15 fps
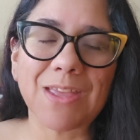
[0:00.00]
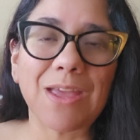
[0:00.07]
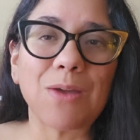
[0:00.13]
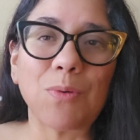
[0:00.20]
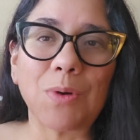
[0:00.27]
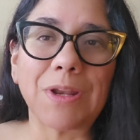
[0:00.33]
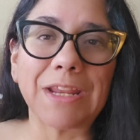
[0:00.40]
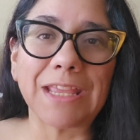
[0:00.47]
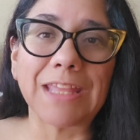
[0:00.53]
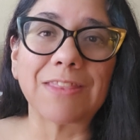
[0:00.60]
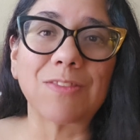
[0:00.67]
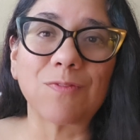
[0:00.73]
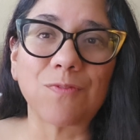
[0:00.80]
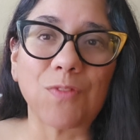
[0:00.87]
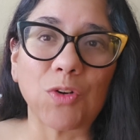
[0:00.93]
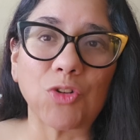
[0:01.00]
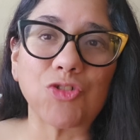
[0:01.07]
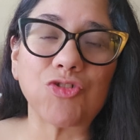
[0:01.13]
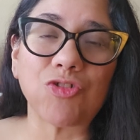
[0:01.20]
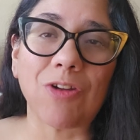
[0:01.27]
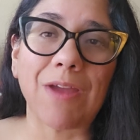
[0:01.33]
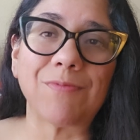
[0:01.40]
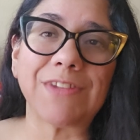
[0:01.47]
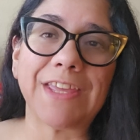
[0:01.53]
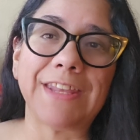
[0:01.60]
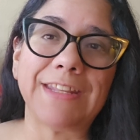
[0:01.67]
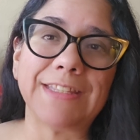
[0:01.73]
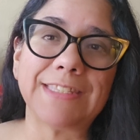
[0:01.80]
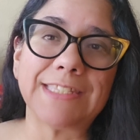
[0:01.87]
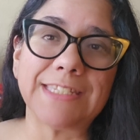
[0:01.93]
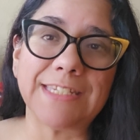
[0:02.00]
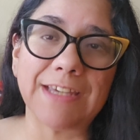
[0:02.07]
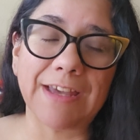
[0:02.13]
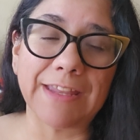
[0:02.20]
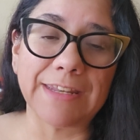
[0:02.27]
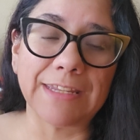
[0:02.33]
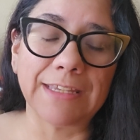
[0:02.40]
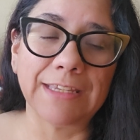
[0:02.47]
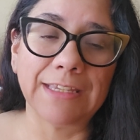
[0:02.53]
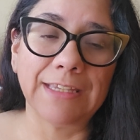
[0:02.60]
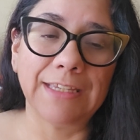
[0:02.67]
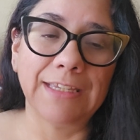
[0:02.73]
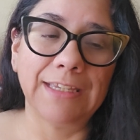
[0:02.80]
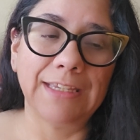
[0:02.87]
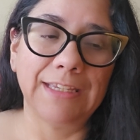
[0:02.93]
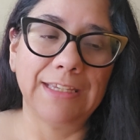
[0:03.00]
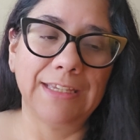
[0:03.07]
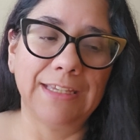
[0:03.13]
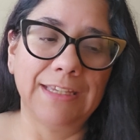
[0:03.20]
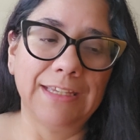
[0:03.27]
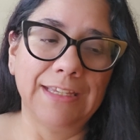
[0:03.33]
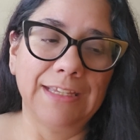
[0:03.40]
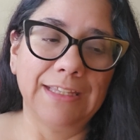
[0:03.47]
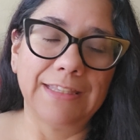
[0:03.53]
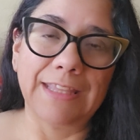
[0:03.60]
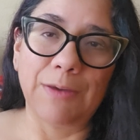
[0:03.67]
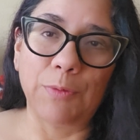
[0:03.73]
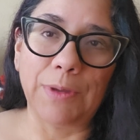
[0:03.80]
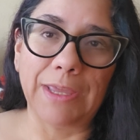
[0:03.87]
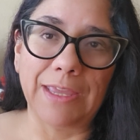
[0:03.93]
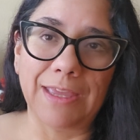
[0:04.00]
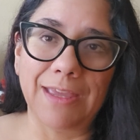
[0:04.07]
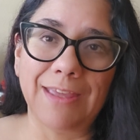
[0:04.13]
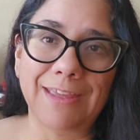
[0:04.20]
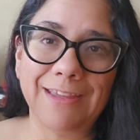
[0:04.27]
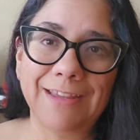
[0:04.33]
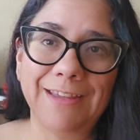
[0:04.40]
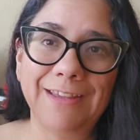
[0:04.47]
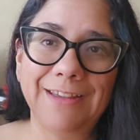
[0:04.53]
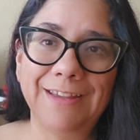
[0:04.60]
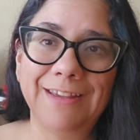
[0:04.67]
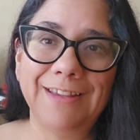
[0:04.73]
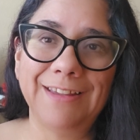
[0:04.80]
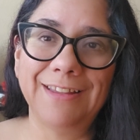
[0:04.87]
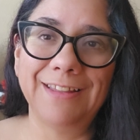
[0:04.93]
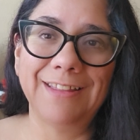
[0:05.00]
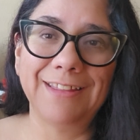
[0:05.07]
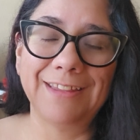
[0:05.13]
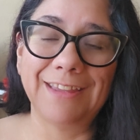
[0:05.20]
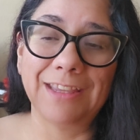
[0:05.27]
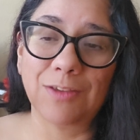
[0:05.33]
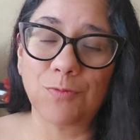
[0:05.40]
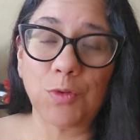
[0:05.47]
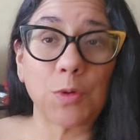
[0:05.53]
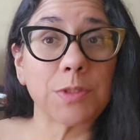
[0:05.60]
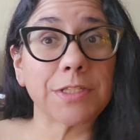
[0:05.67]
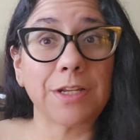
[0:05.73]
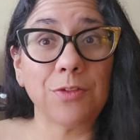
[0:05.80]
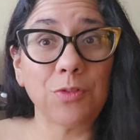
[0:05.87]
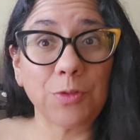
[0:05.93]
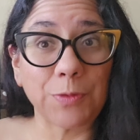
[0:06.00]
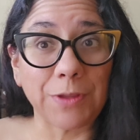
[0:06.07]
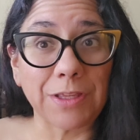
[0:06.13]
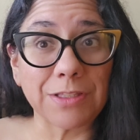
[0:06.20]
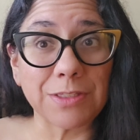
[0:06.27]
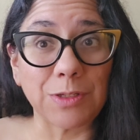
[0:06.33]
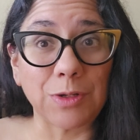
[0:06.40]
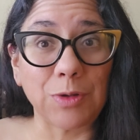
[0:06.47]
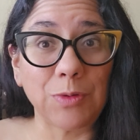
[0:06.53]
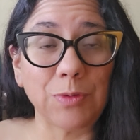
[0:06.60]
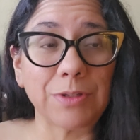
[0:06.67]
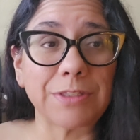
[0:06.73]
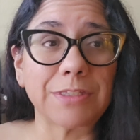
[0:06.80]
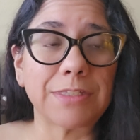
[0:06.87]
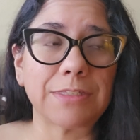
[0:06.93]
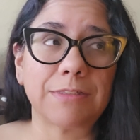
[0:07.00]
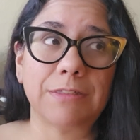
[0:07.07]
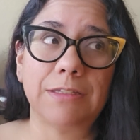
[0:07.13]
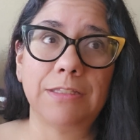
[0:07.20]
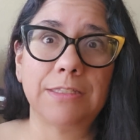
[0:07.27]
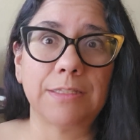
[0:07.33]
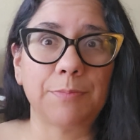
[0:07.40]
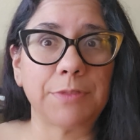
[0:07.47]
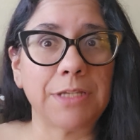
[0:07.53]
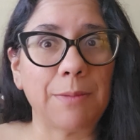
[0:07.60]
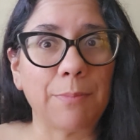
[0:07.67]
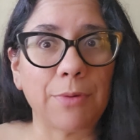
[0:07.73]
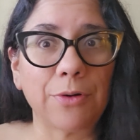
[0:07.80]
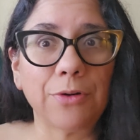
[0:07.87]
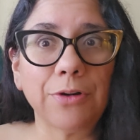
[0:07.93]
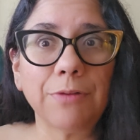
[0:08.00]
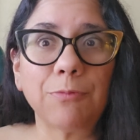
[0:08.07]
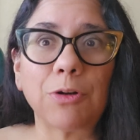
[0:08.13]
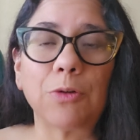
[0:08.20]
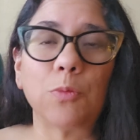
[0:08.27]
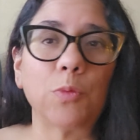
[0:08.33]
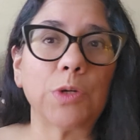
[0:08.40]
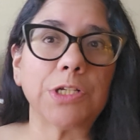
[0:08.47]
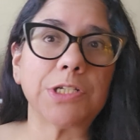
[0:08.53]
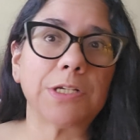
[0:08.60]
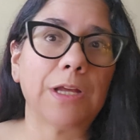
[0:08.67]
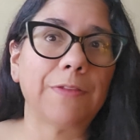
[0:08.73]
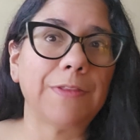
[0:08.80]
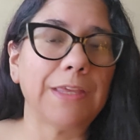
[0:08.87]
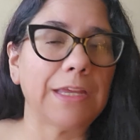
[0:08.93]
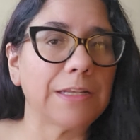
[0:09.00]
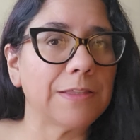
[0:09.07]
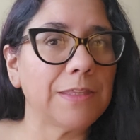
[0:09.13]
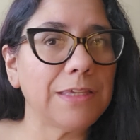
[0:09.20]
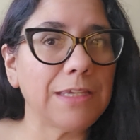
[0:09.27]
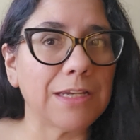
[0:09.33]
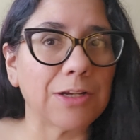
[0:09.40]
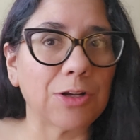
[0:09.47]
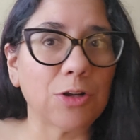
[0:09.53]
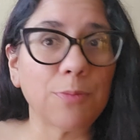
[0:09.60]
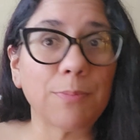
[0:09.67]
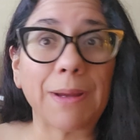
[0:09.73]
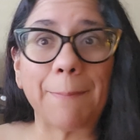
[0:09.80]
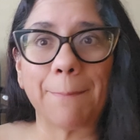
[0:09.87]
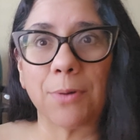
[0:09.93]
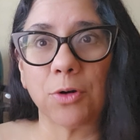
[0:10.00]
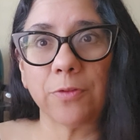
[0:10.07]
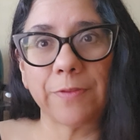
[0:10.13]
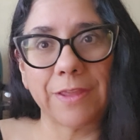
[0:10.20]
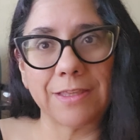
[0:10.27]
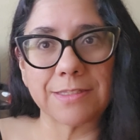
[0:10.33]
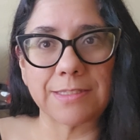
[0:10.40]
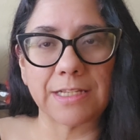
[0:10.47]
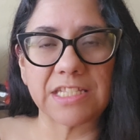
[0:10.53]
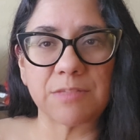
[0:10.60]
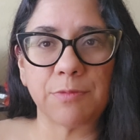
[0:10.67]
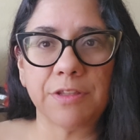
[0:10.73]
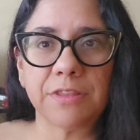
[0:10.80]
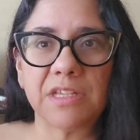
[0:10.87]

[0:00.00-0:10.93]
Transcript: I want to get the first draft edits done. That way I can focus on other things, because September, we're reaching on the end of the year. My birthday is next month.